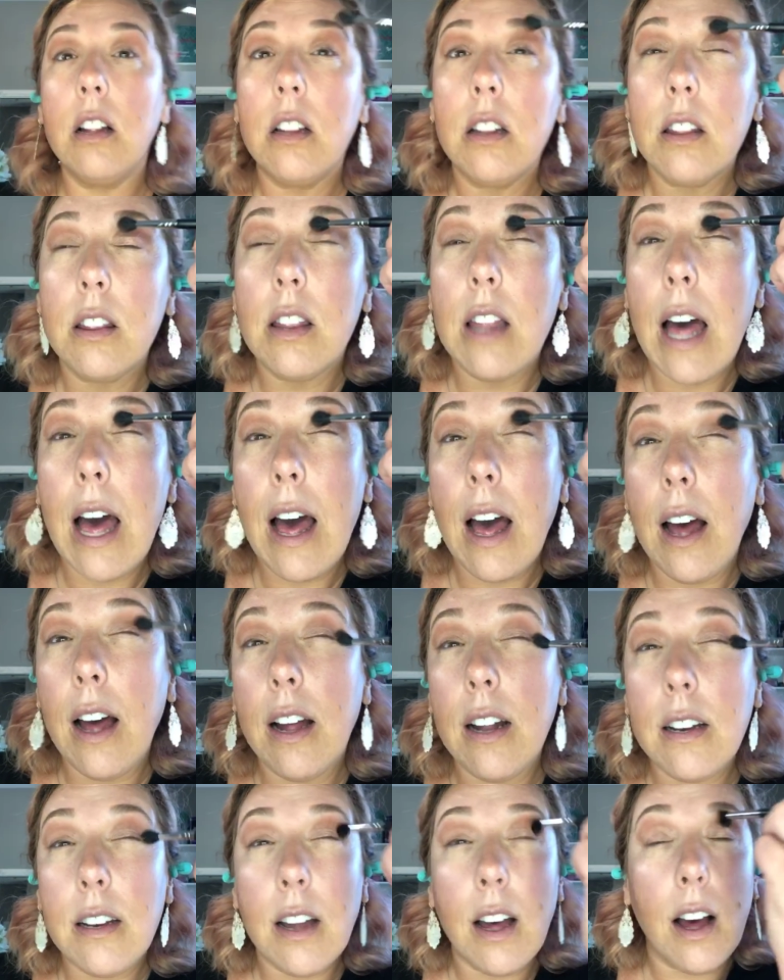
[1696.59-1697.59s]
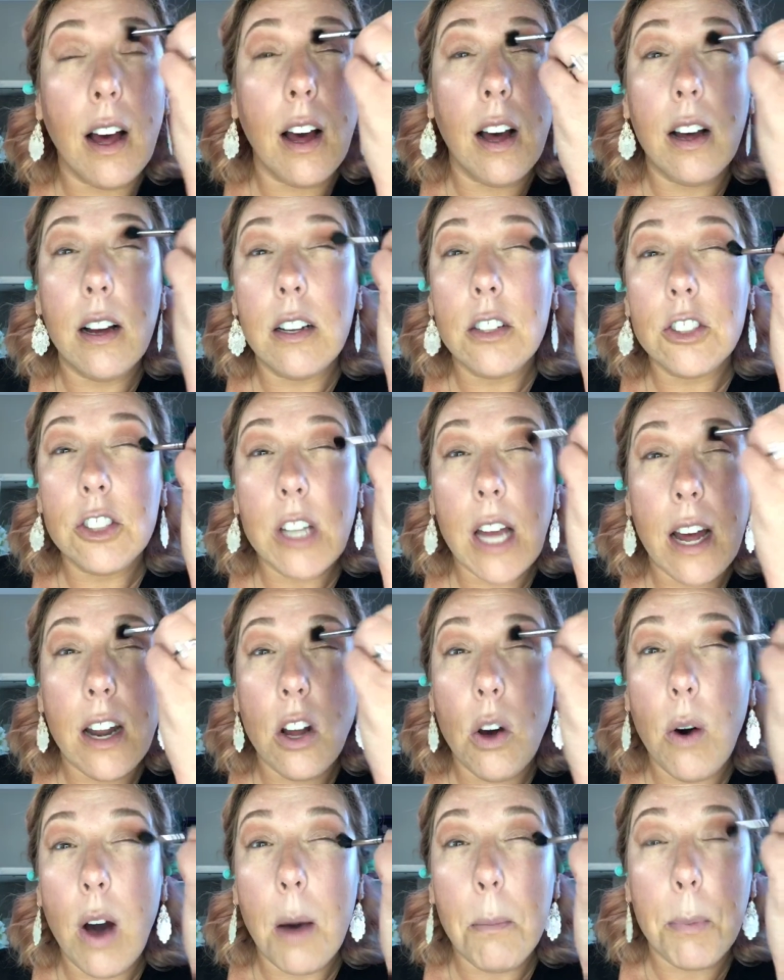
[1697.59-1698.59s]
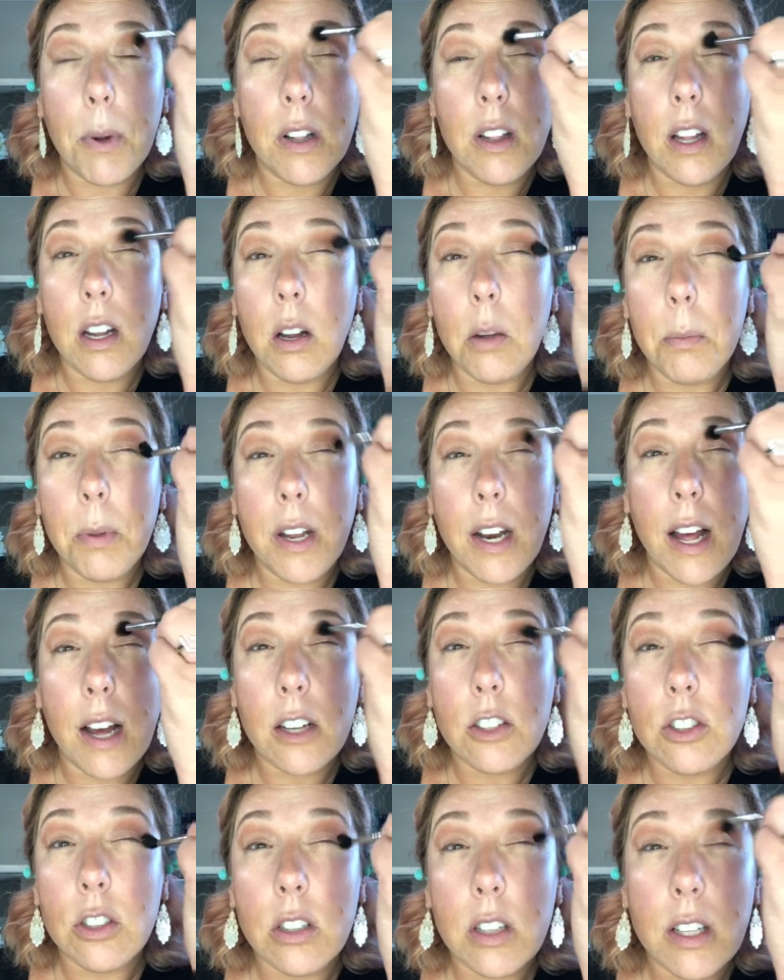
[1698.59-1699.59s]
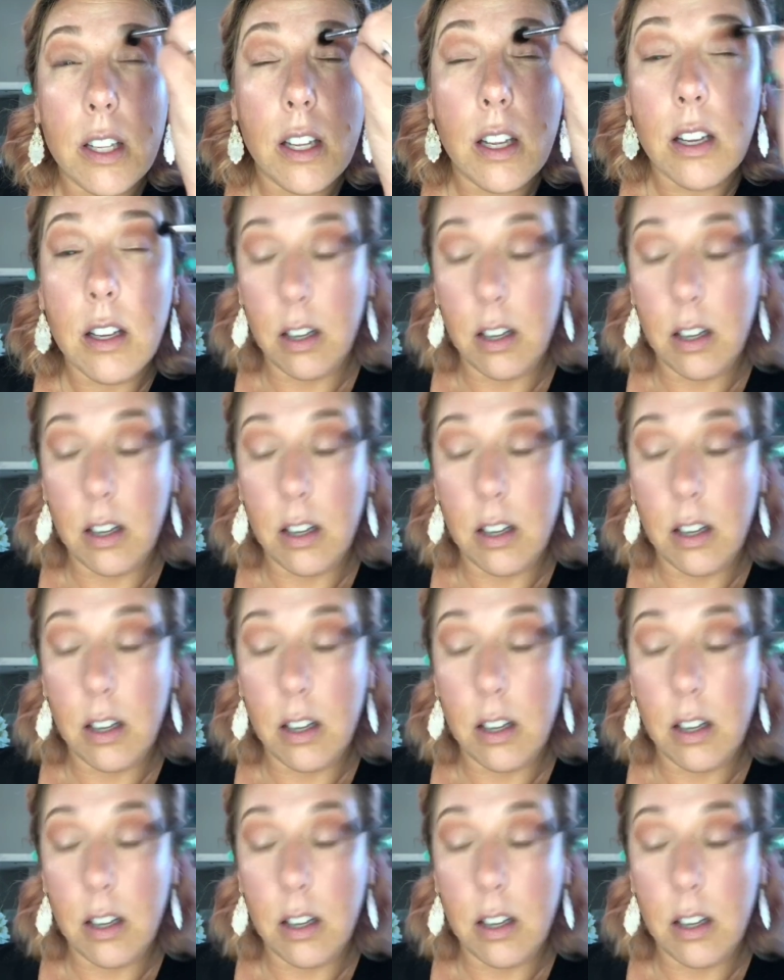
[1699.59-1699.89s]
that shadow up a little bit, actually.